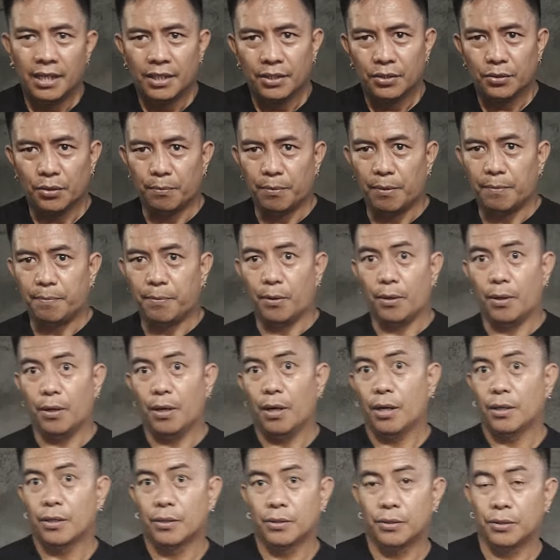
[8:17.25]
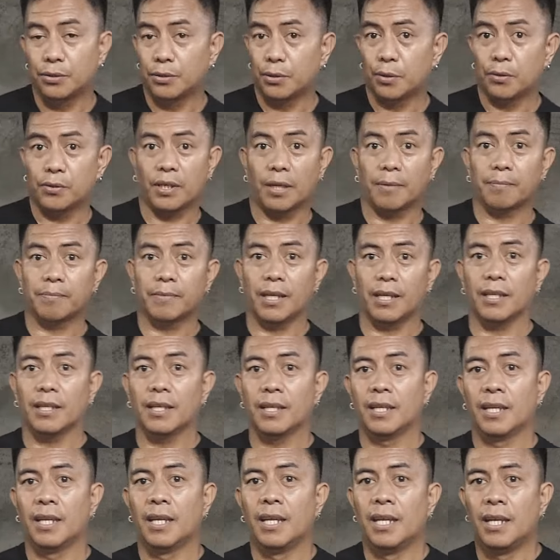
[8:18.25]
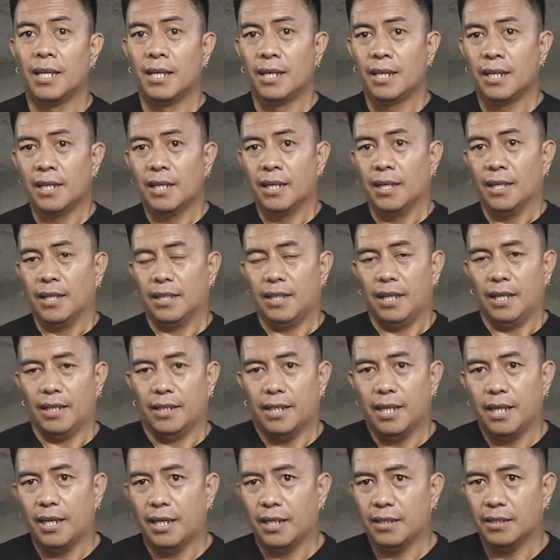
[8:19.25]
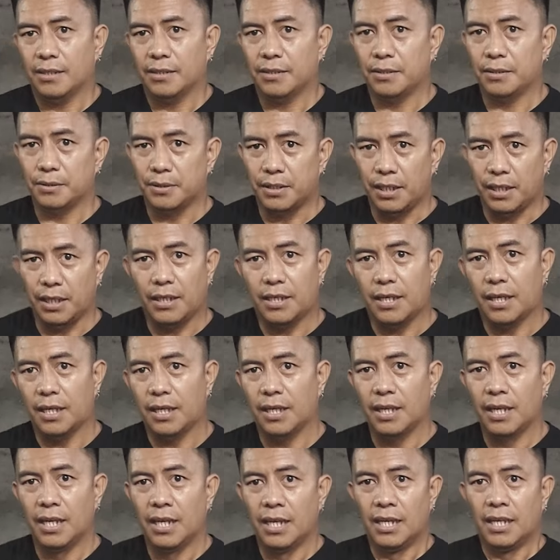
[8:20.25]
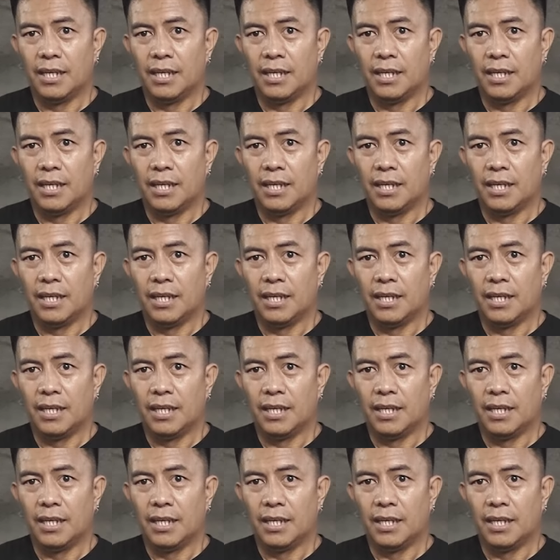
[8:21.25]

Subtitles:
So before you throw something that you think